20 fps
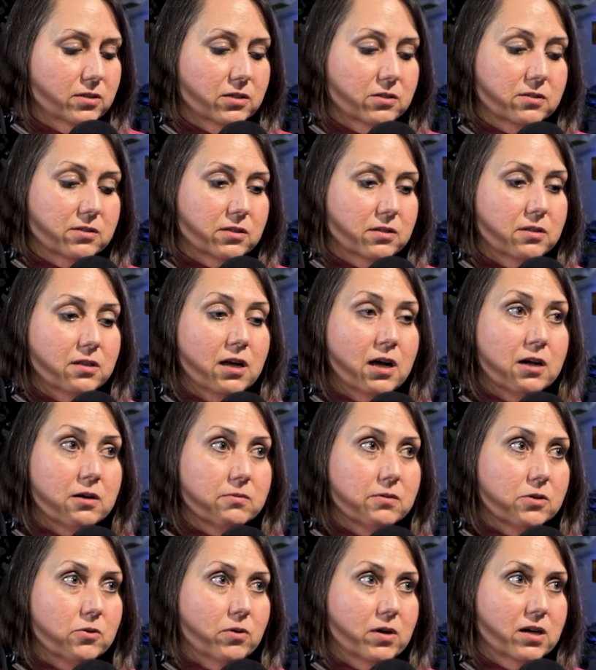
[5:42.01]
there's a lot of
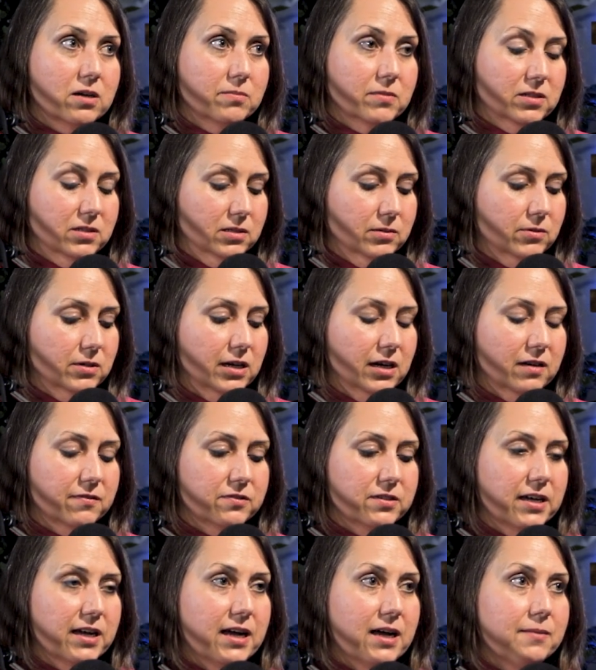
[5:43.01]
requirements that would
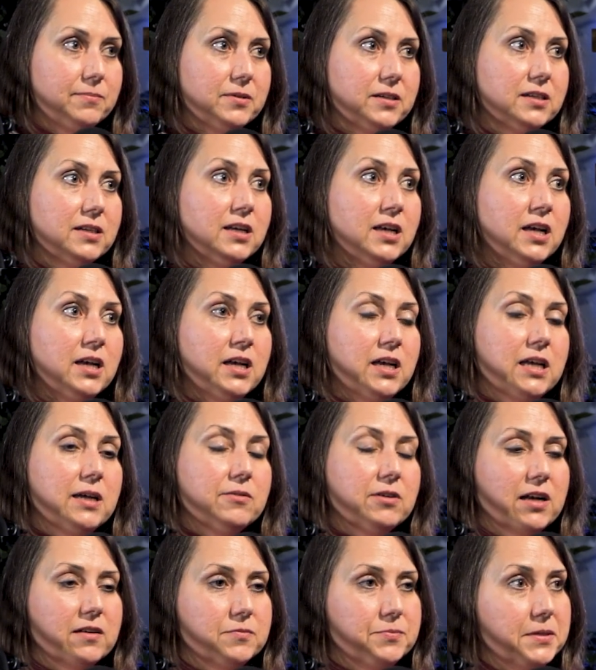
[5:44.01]
have to happen. It
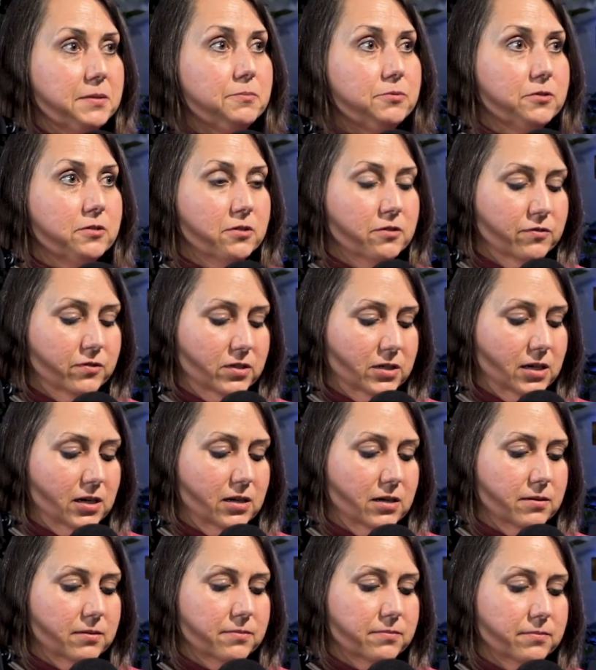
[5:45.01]
would have to be approved
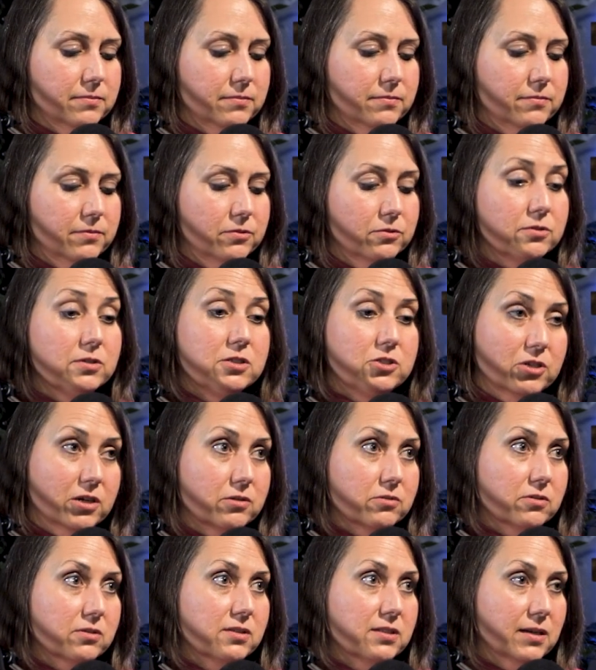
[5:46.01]
through the
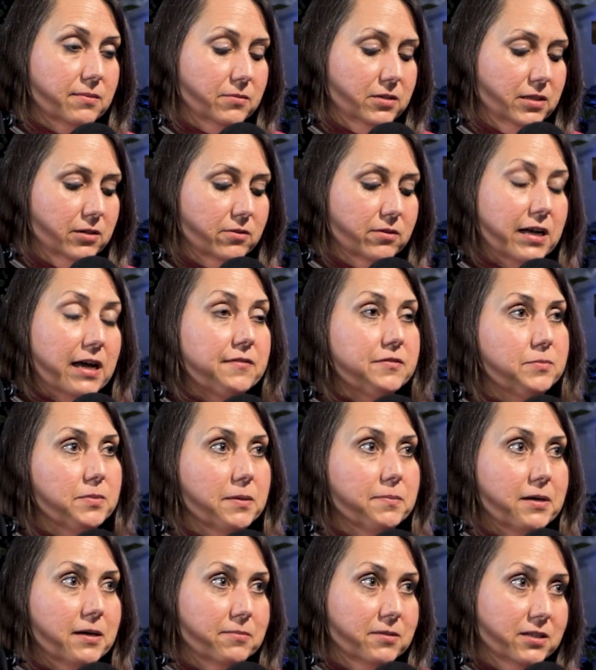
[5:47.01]
General Assembly. There would have to be
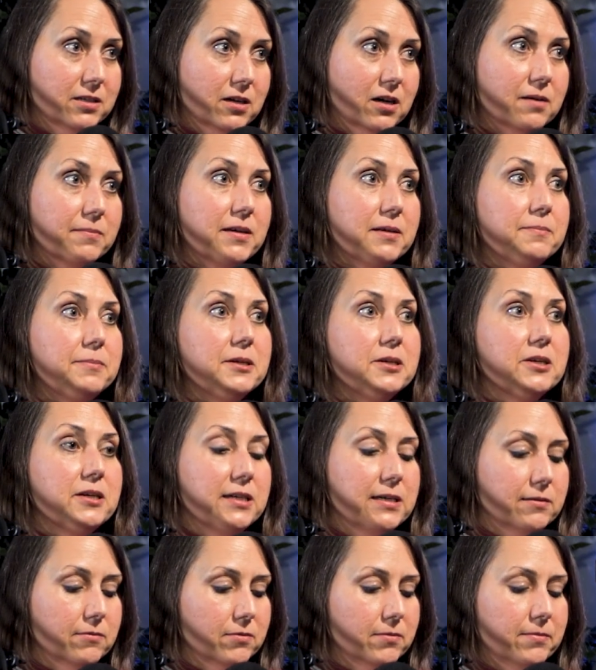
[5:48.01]
a public comment
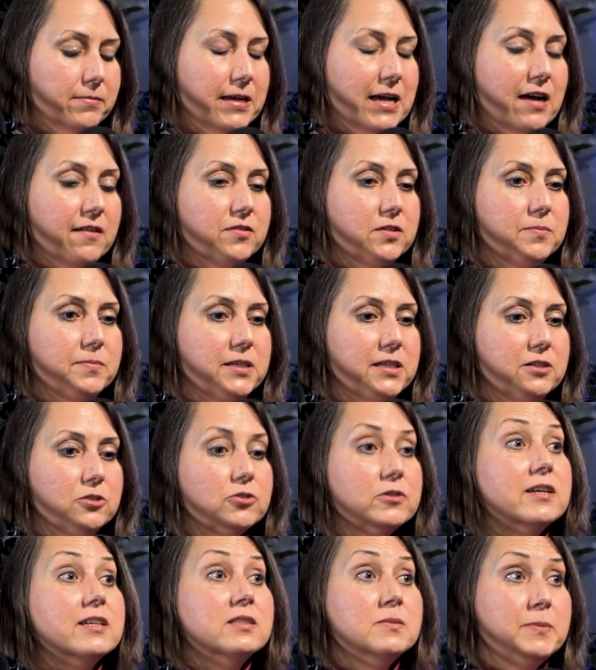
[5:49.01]
period. It would have to be
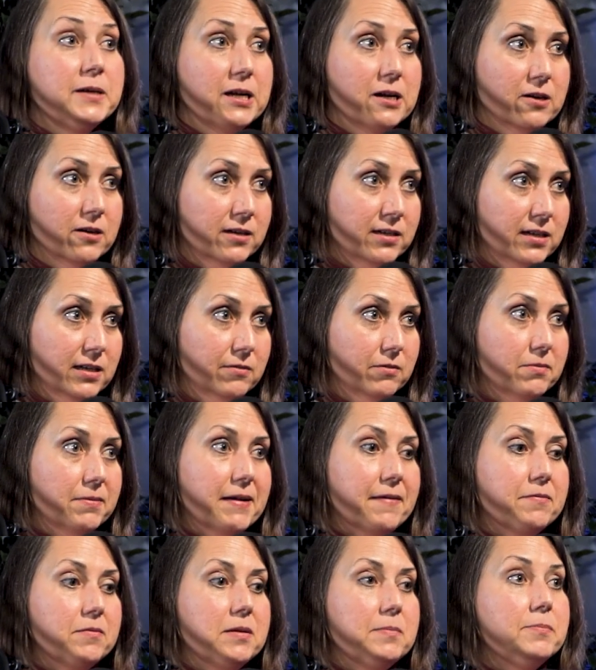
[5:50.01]
transparent. It would
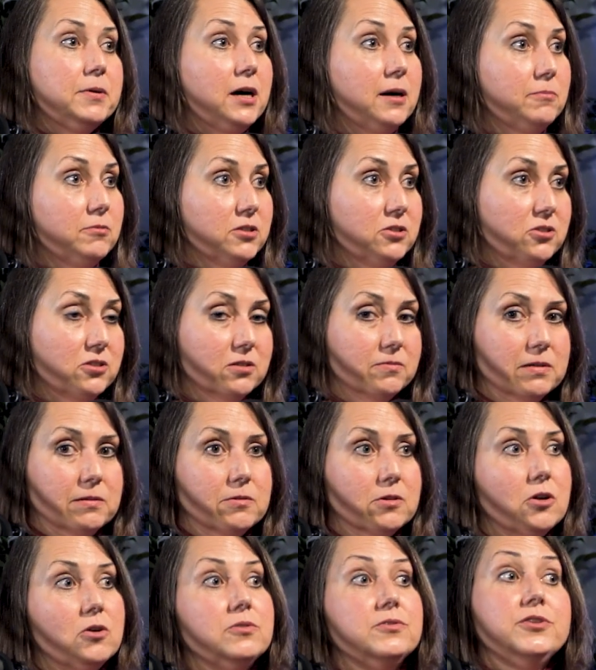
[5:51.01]
have to be published so we
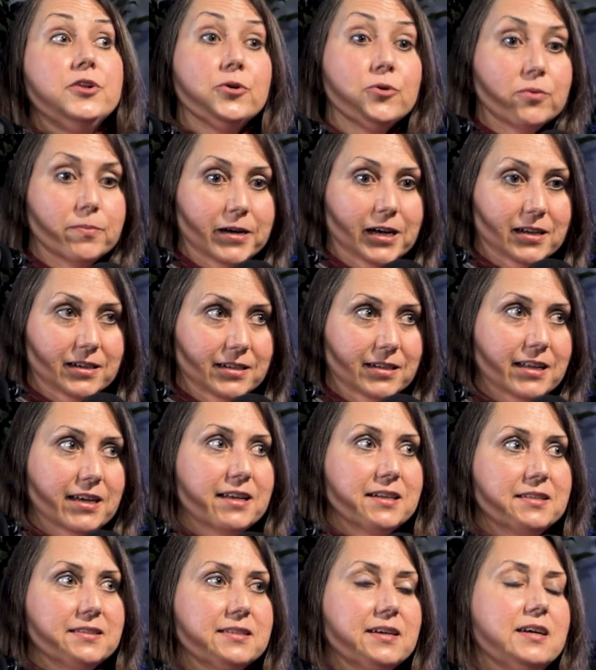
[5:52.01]
would all know about it
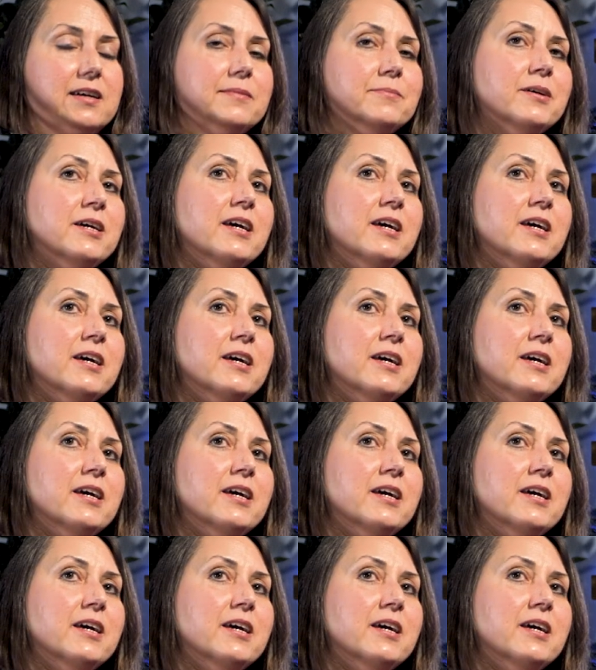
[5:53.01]
ahead of time.